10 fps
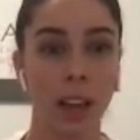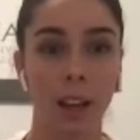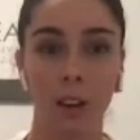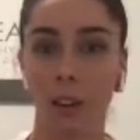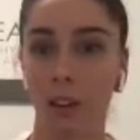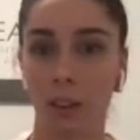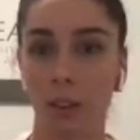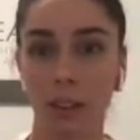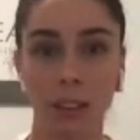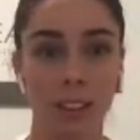at
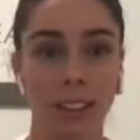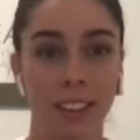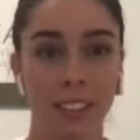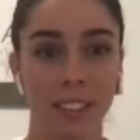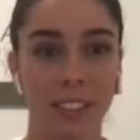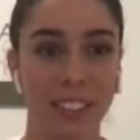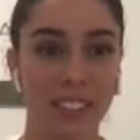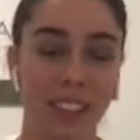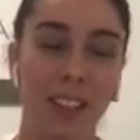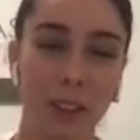all?
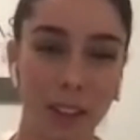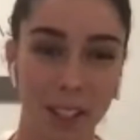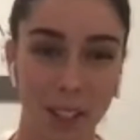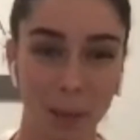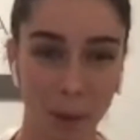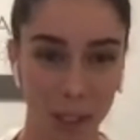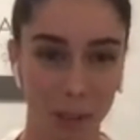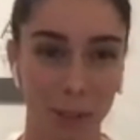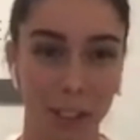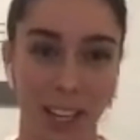Awesome. Thank you guys so much
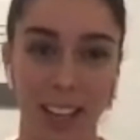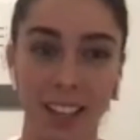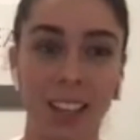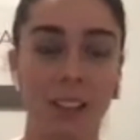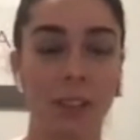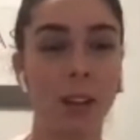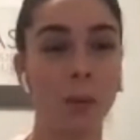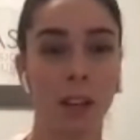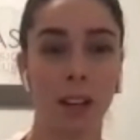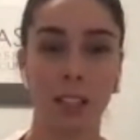for attending. If
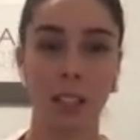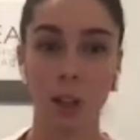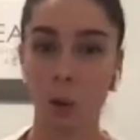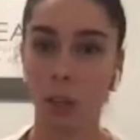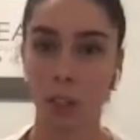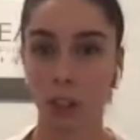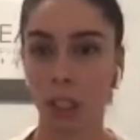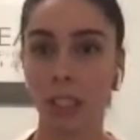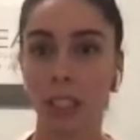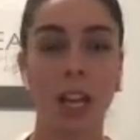anyone has any
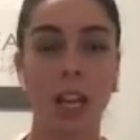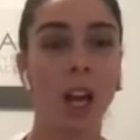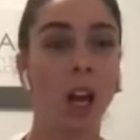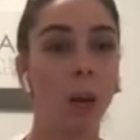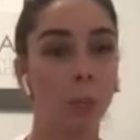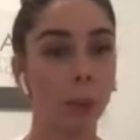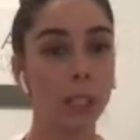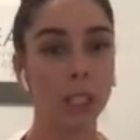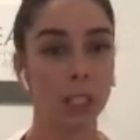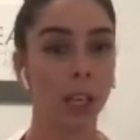questions,
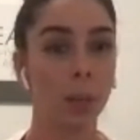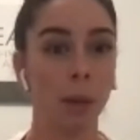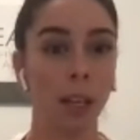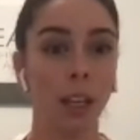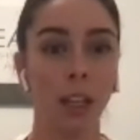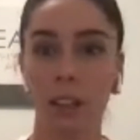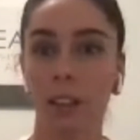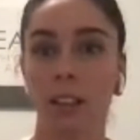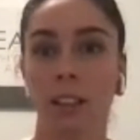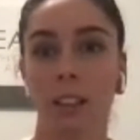please type it in.